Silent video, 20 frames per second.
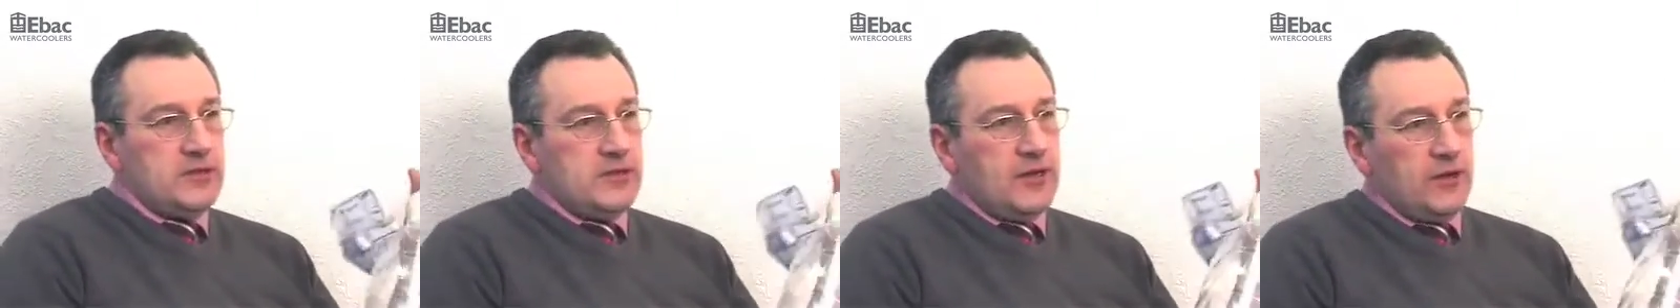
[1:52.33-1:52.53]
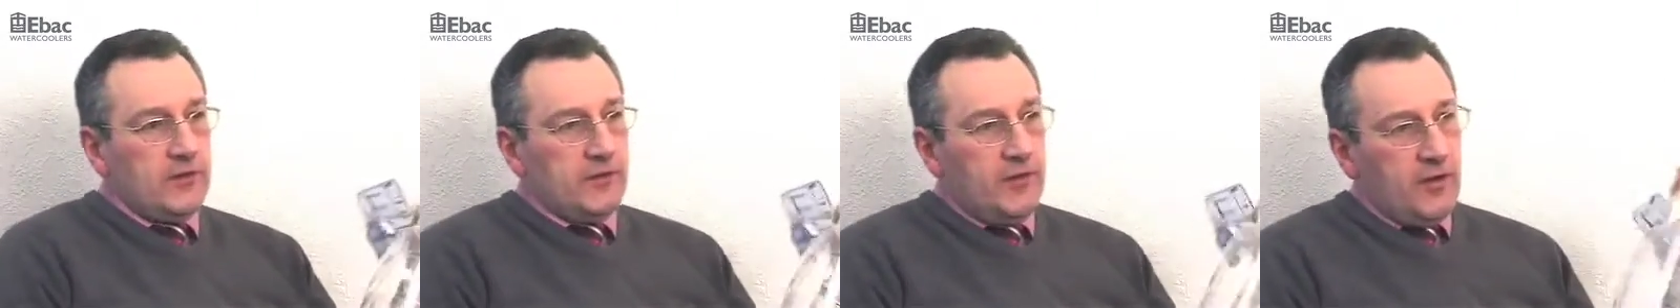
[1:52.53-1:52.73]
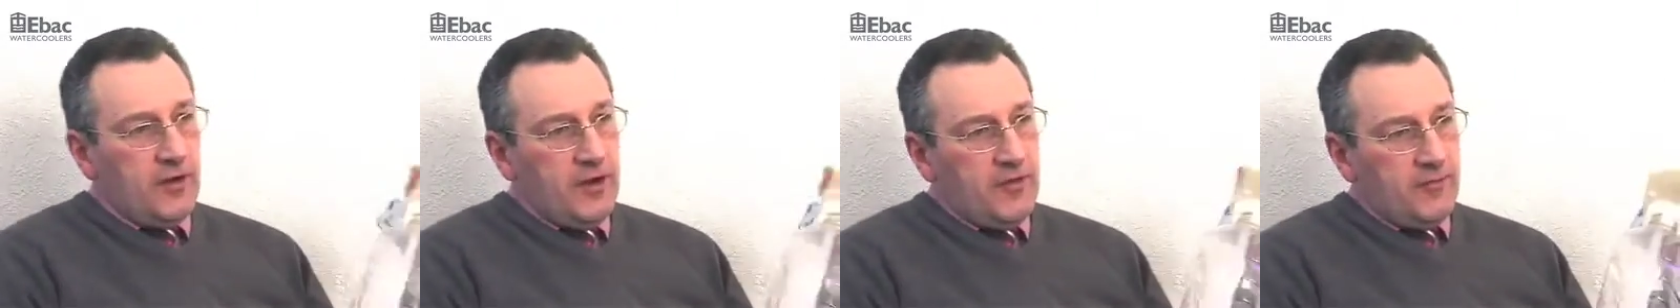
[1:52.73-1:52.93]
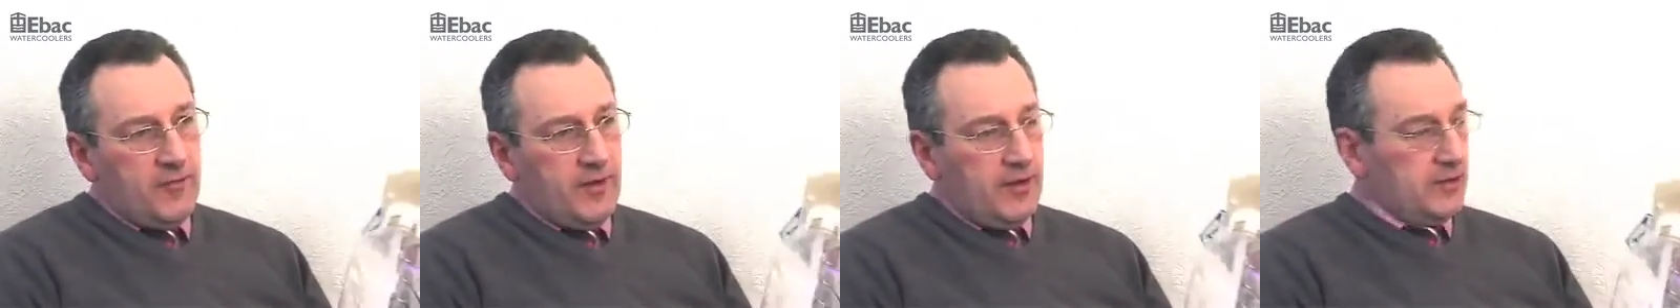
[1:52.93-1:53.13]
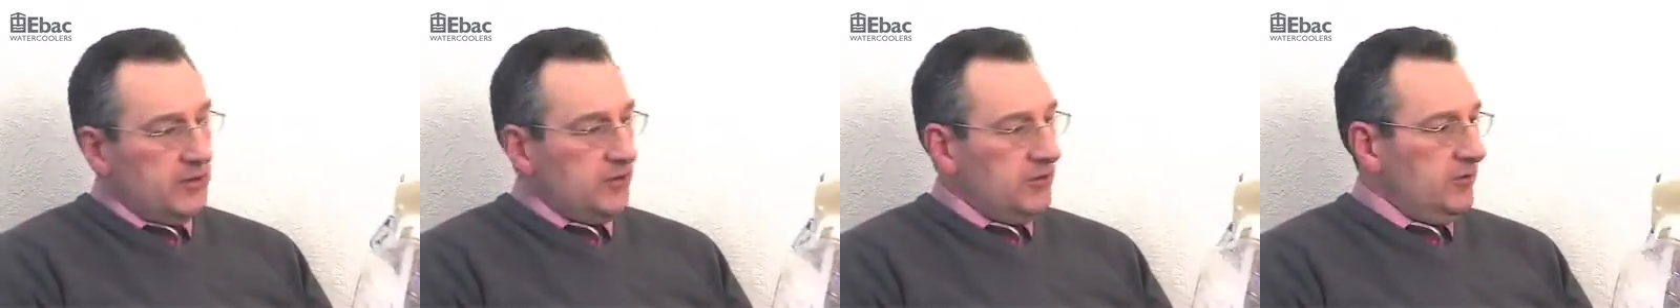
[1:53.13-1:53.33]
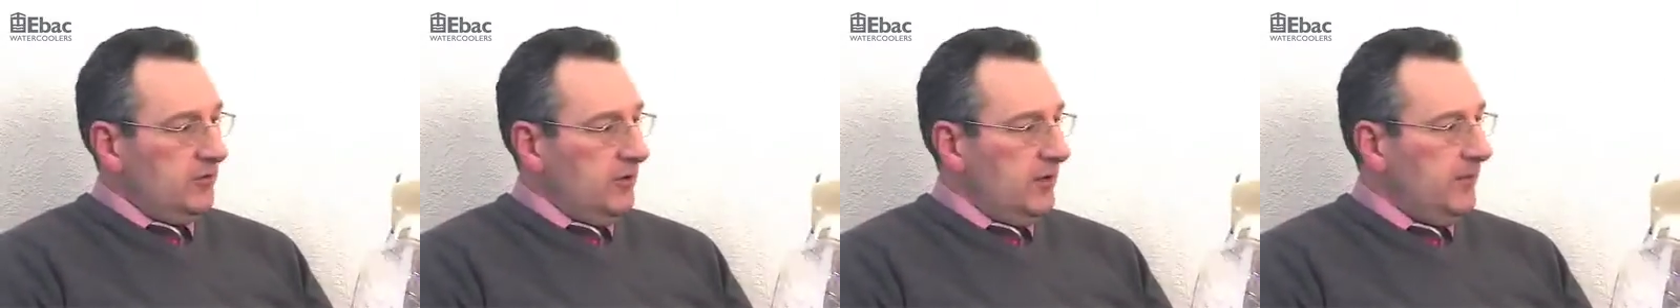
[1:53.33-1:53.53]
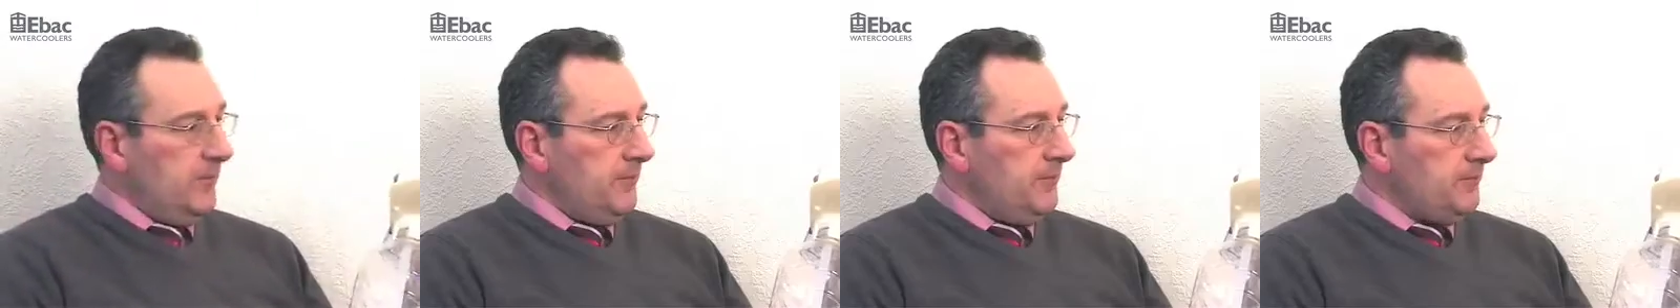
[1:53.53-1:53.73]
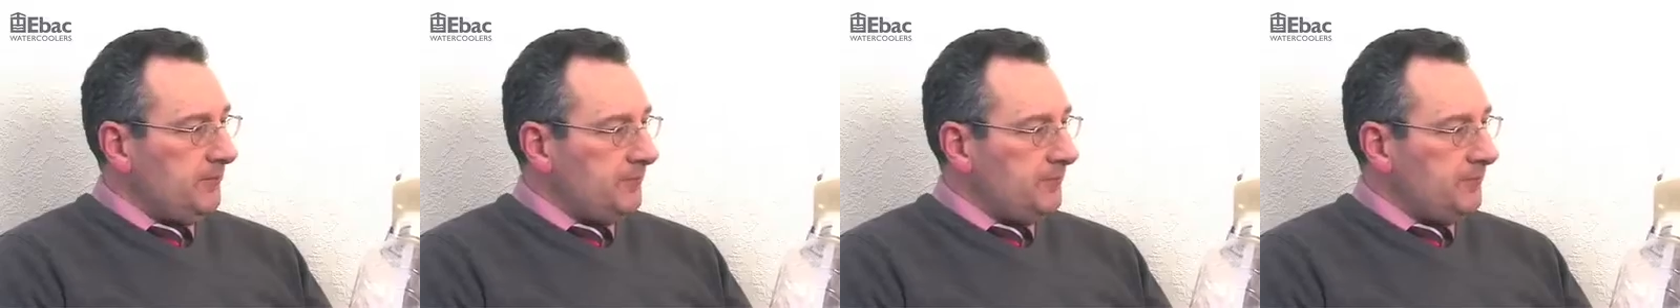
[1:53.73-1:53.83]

is out of our F-Max cooler,